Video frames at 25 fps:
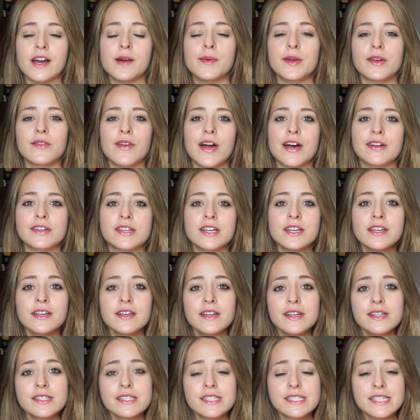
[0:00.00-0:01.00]
coming around
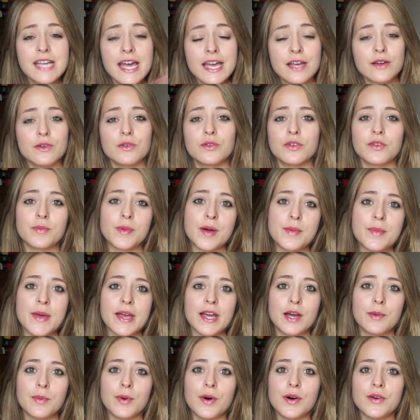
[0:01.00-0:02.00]
to take all of my
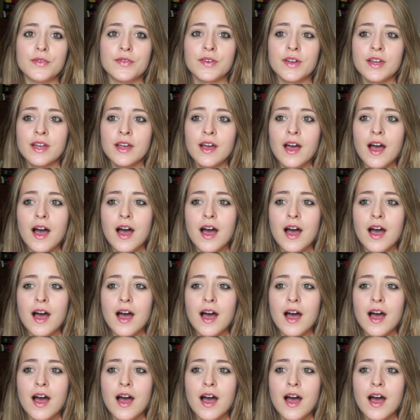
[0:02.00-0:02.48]
makeup off.